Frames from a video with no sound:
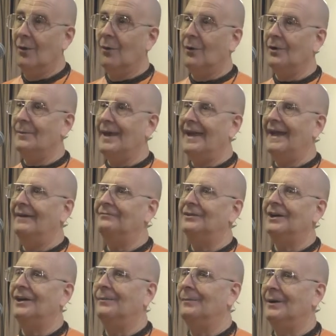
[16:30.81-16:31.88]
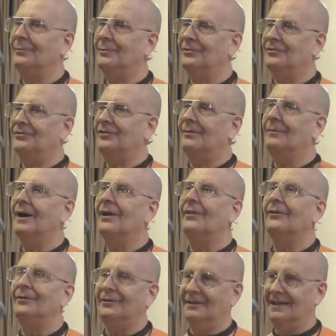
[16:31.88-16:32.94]
or you may have to come up with some
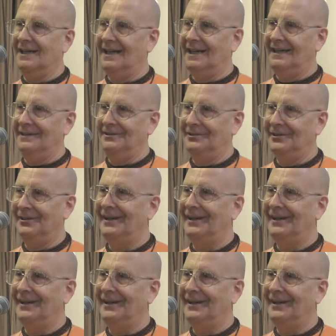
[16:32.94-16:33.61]
other kind